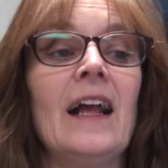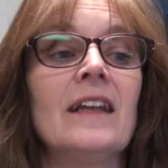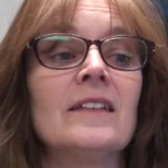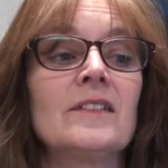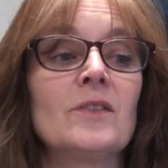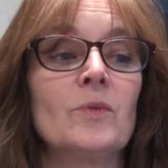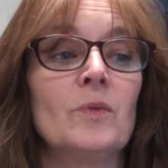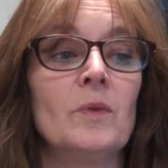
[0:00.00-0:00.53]

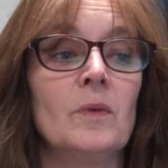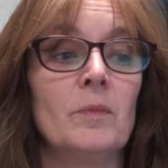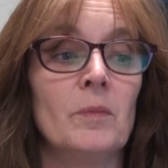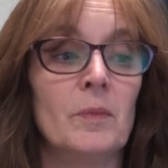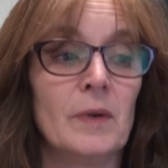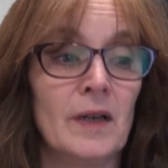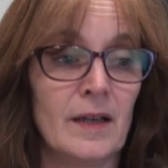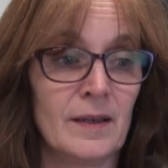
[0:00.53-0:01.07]
And so
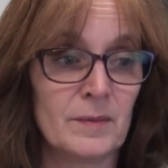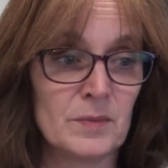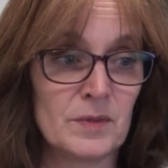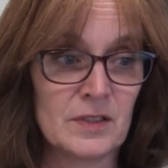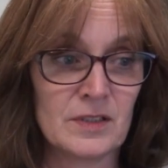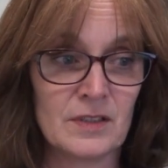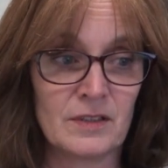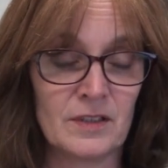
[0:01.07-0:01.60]
when Bob
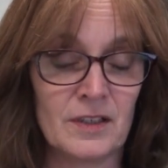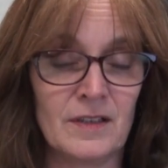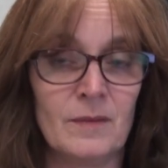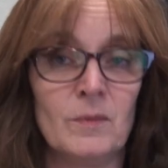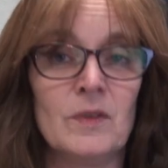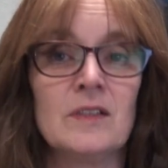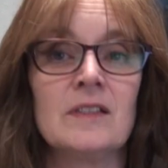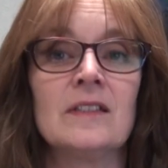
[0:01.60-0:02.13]
started
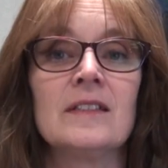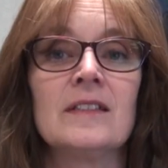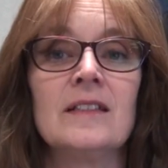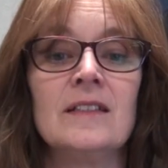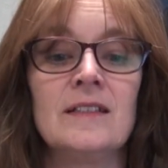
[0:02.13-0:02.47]
the business,